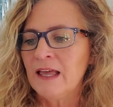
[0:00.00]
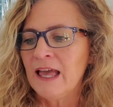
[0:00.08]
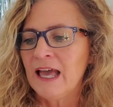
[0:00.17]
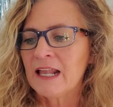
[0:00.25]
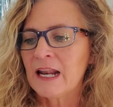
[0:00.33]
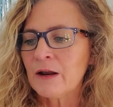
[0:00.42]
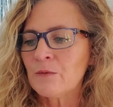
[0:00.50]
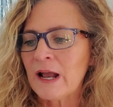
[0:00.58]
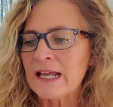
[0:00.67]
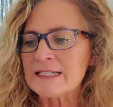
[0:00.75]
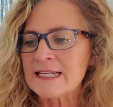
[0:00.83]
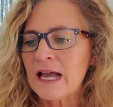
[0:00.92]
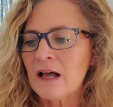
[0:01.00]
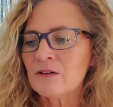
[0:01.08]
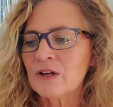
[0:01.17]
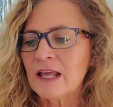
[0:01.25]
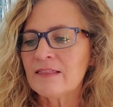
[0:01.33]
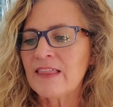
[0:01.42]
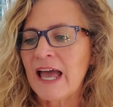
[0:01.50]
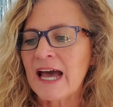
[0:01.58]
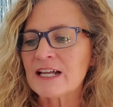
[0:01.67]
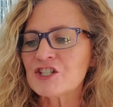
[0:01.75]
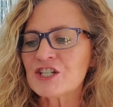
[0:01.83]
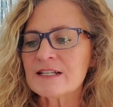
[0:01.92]
And I write down
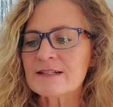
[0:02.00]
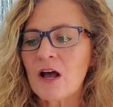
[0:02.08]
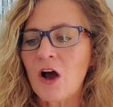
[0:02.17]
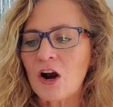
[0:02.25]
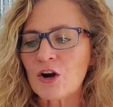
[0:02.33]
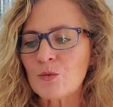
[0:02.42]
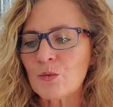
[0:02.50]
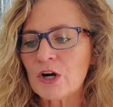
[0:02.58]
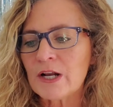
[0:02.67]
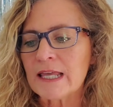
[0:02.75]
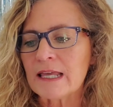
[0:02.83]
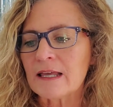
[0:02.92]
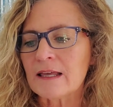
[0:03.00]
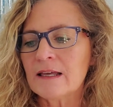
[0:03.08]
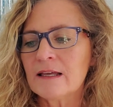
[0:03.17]
that she's hardworking,